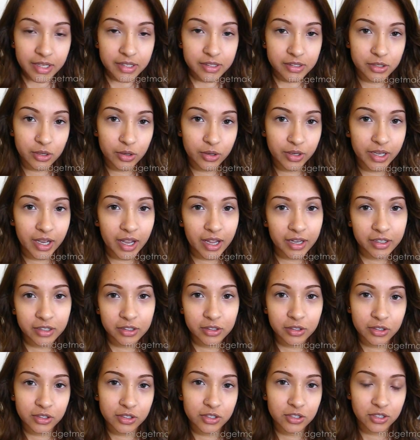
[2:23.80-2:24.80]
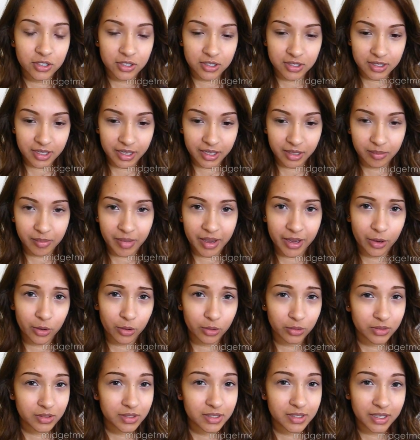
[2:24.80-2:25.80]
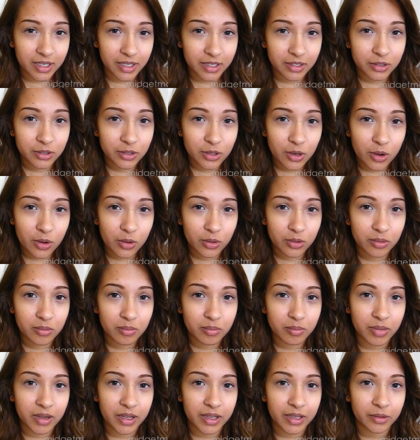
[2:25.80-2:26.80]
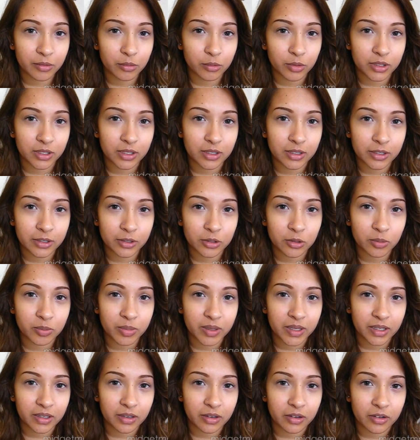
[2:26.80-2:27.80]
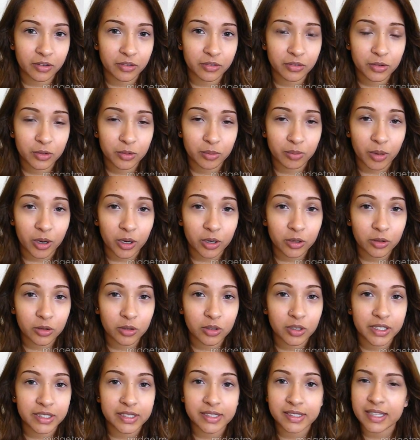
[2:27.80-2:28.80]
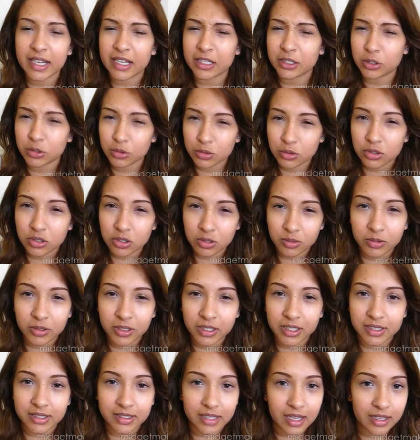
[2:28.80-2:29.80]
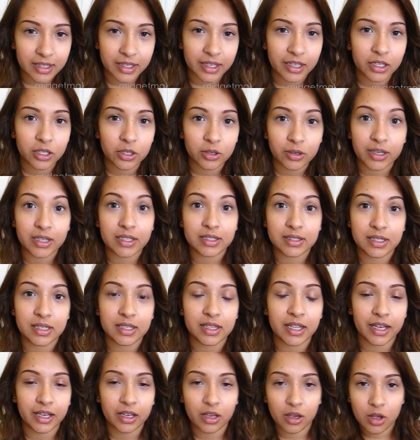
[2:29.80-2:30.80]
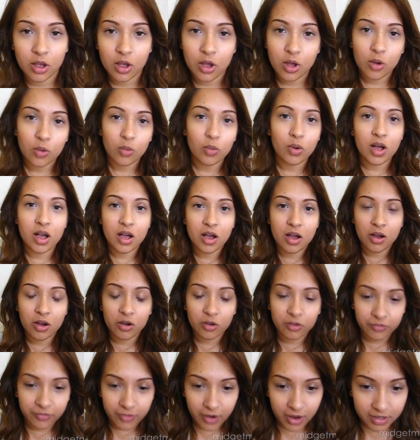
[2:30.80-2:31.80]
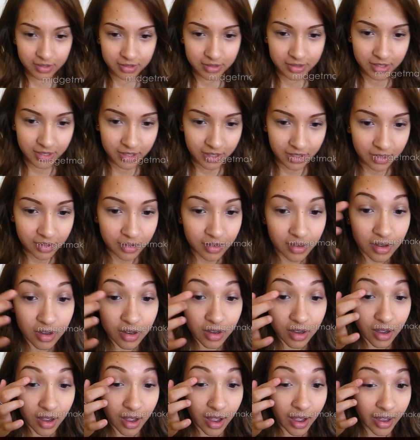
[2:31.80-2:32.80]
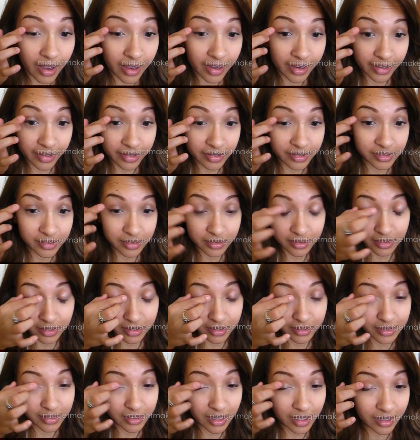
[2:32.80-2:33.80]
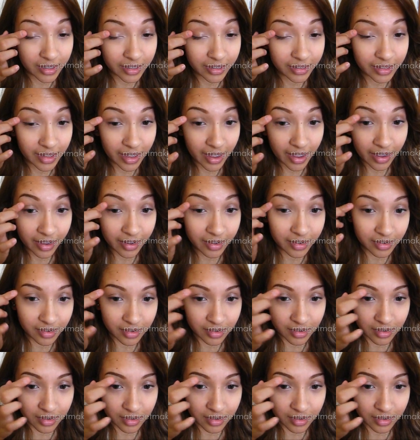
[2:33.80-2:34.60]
So it kind of looks just like my own skin tone, but with a little bit of sparkle. It's not too shimmery, it's not like crazy, like, whoa, frosty eyes. It's not like that.